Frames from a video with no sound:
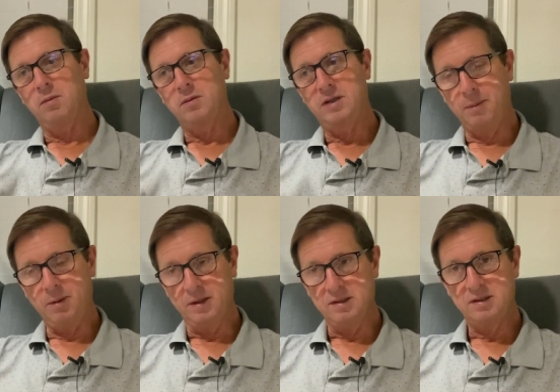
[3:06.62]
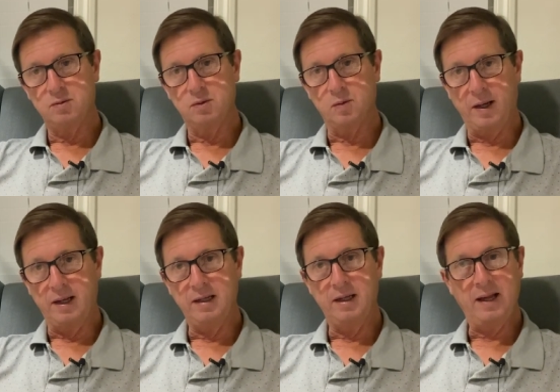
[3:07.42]
Temperance was what I
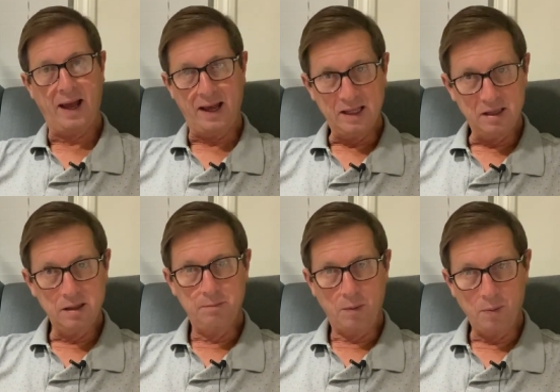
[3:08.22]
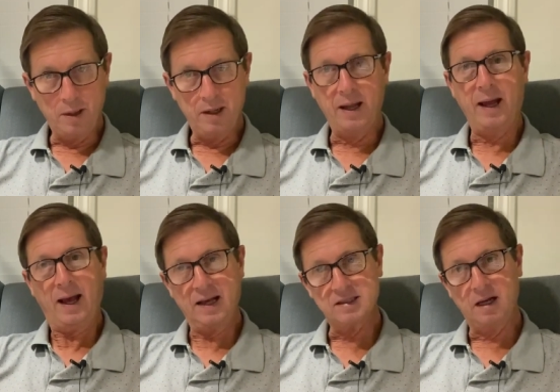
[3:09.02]
did in the moment
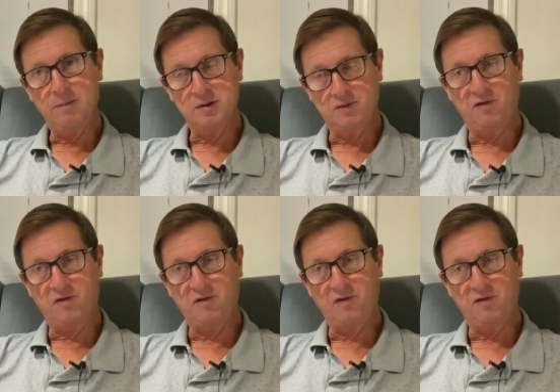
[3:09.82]
as I was